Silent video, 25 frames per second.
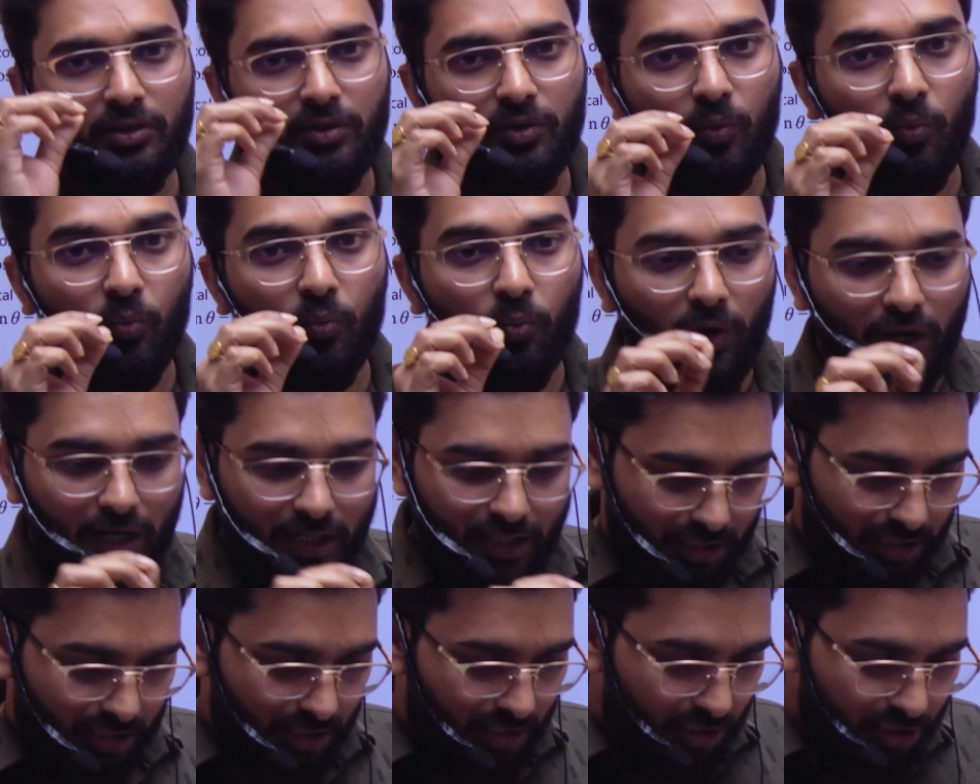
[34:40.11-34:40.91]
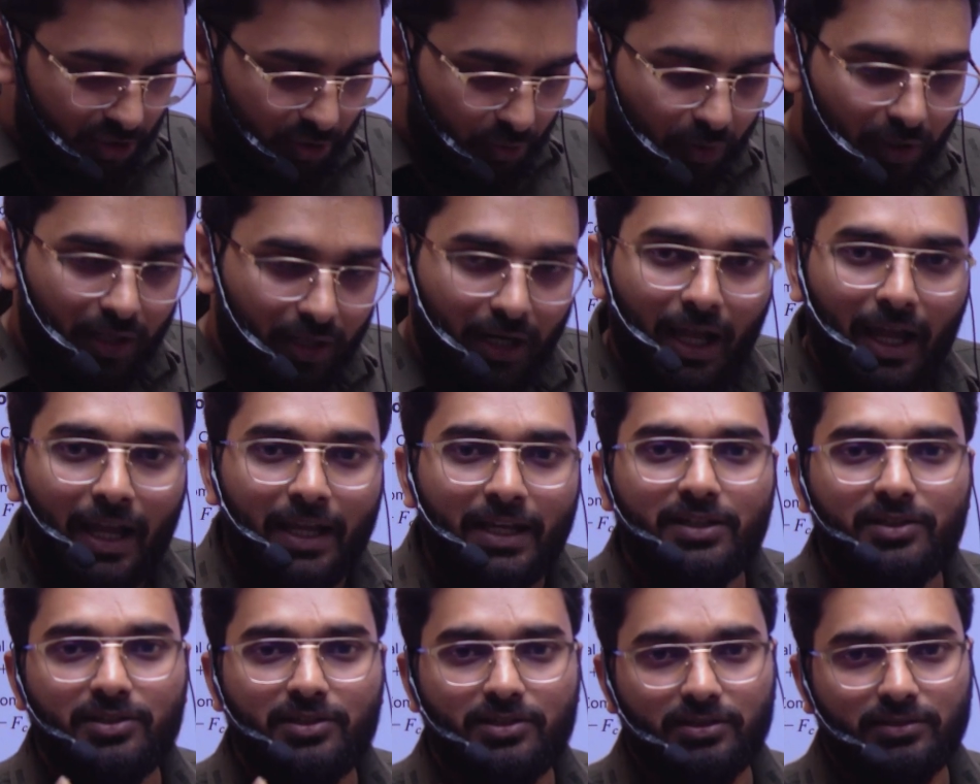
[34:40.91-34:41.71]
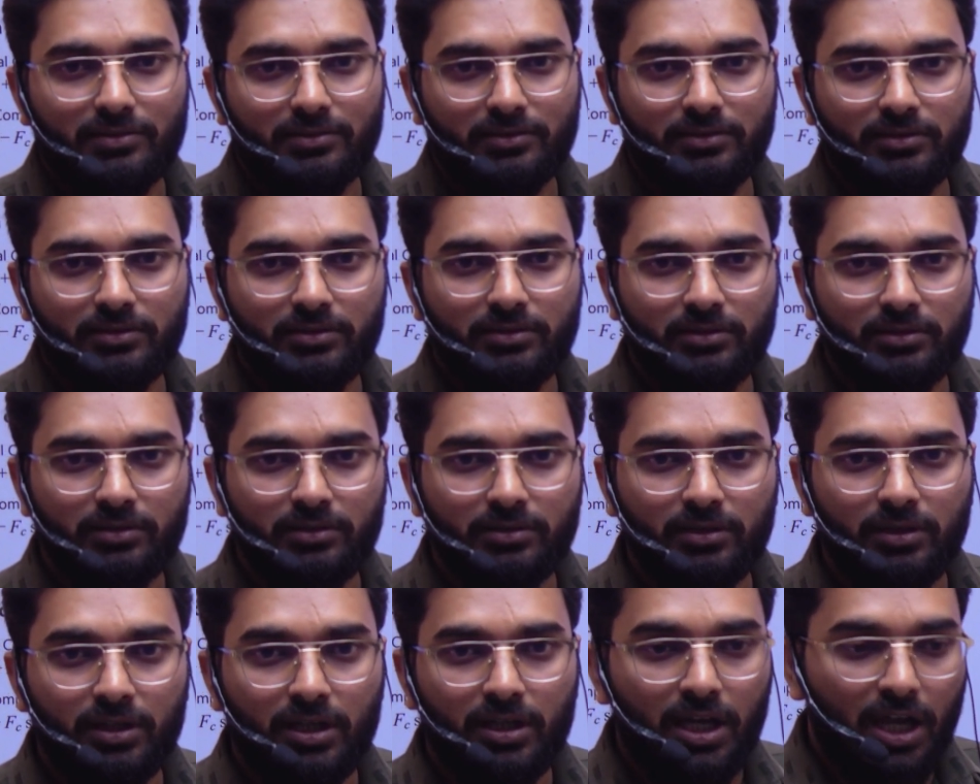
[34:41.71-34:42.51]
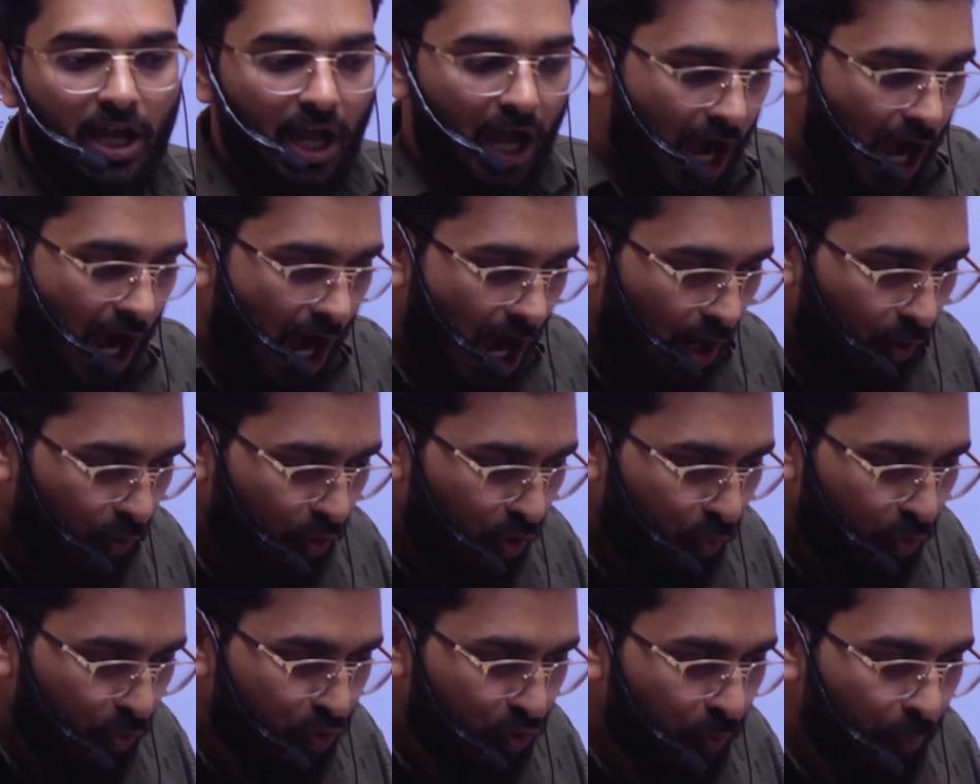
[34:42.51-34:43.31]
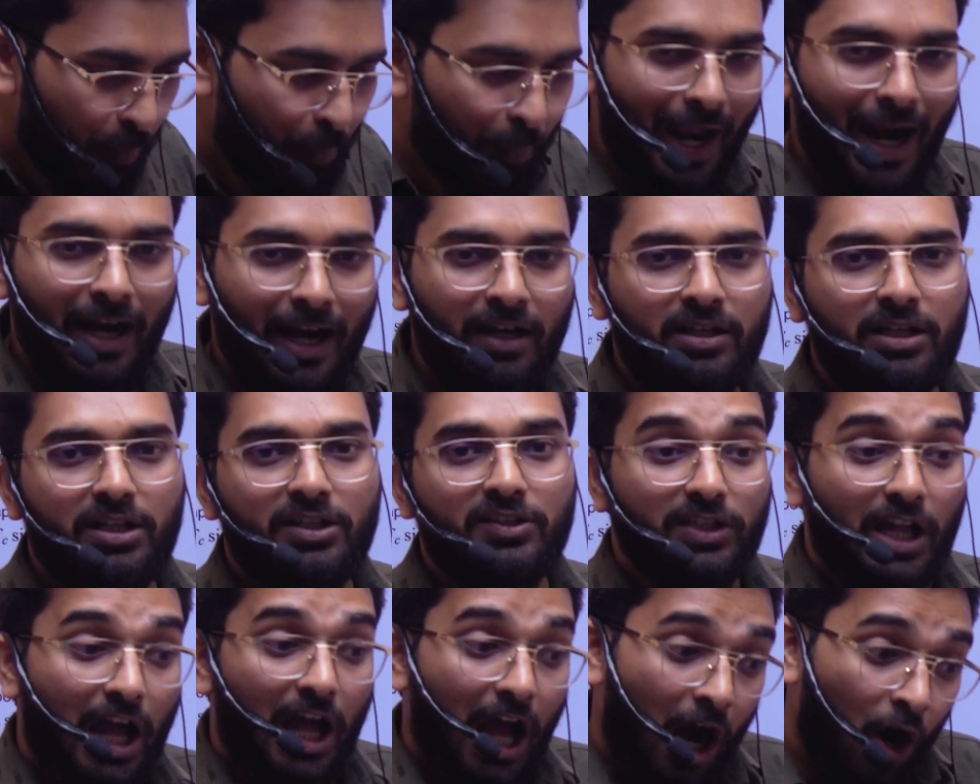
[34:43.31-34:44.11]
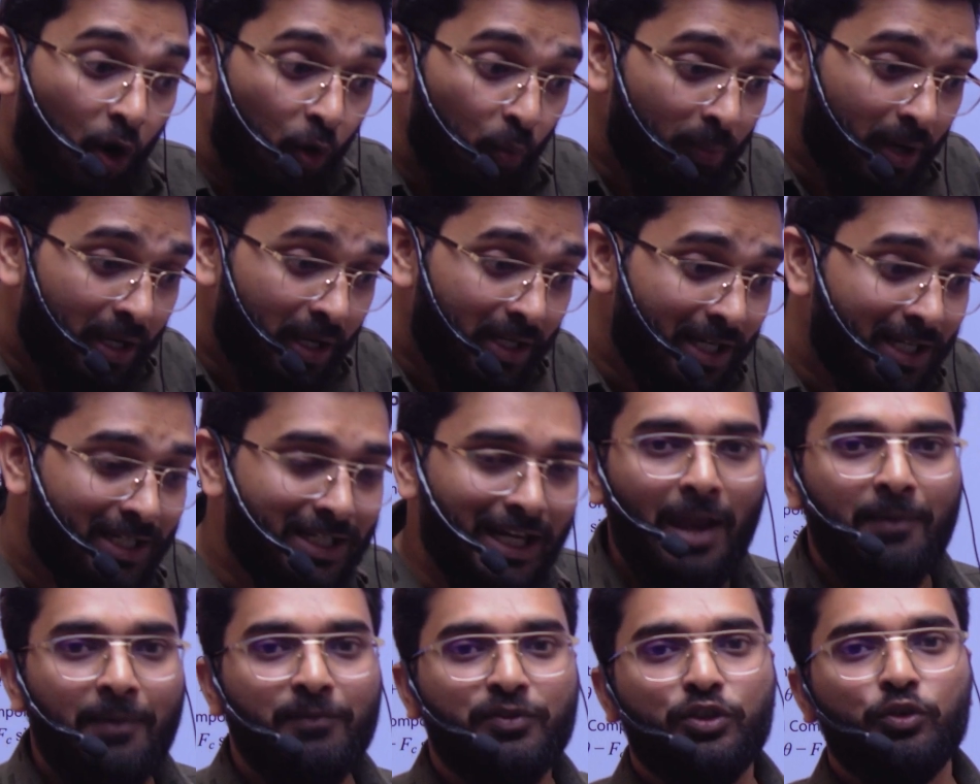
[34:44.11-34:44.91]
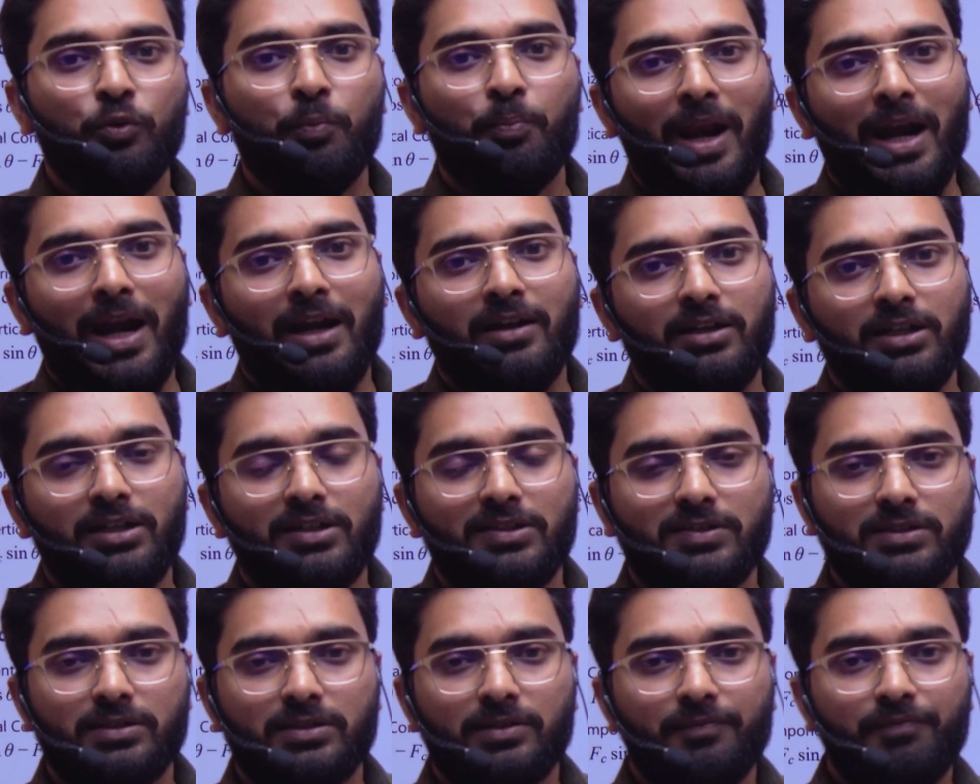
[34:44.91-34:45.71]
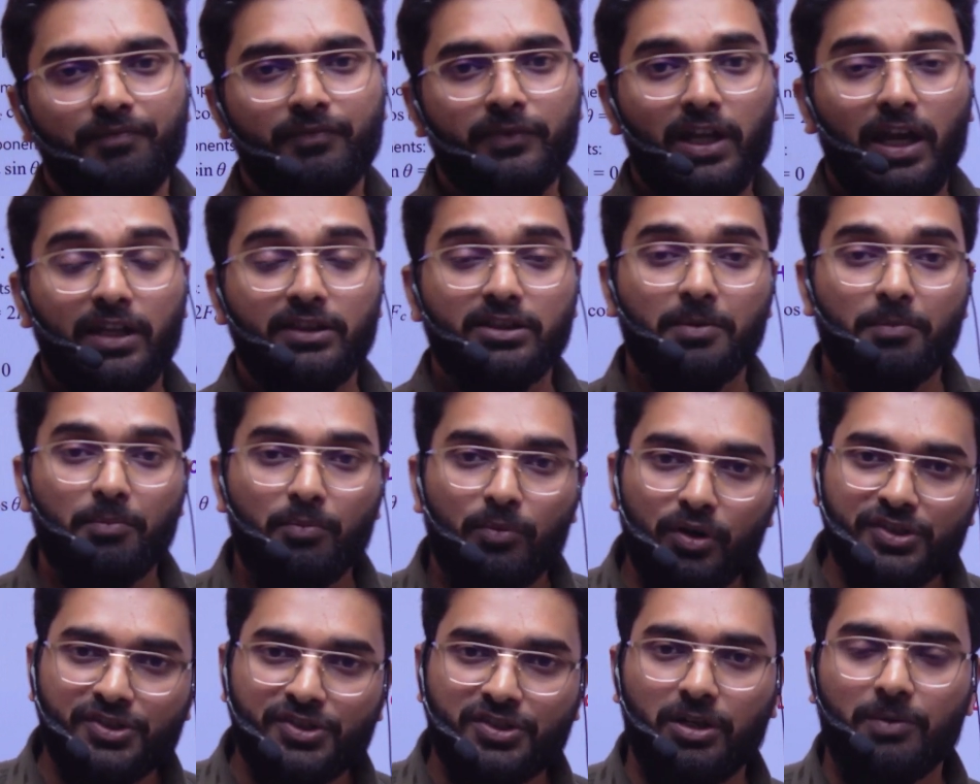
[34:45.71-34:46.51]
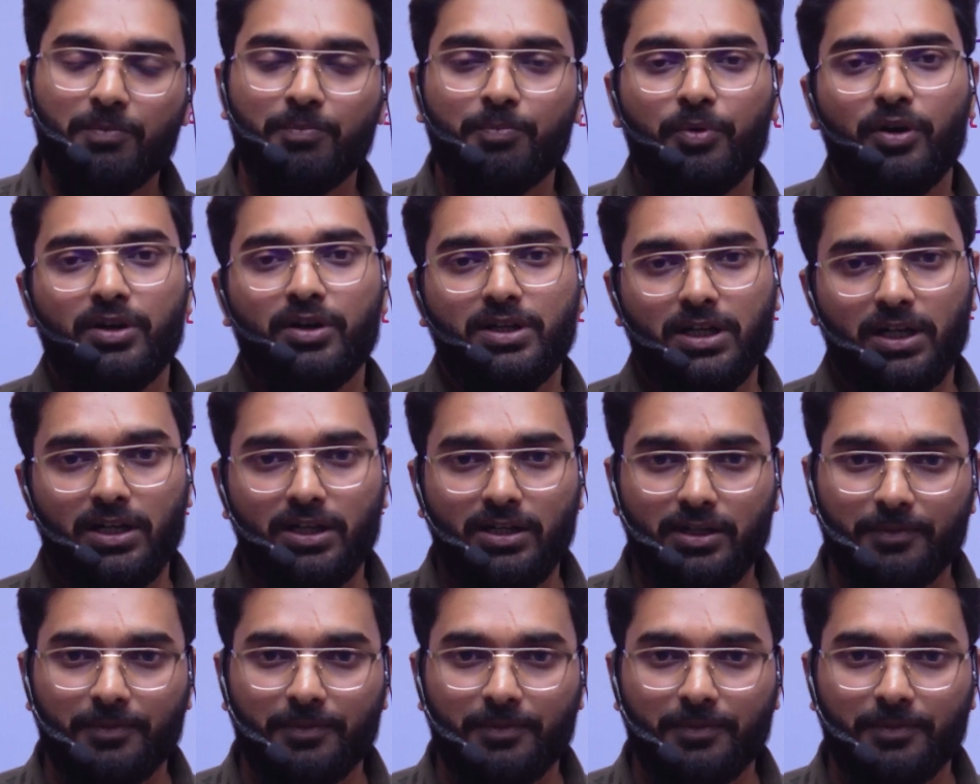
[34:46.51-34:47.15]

What you write, how do you practice, how many times you practice, and the most important,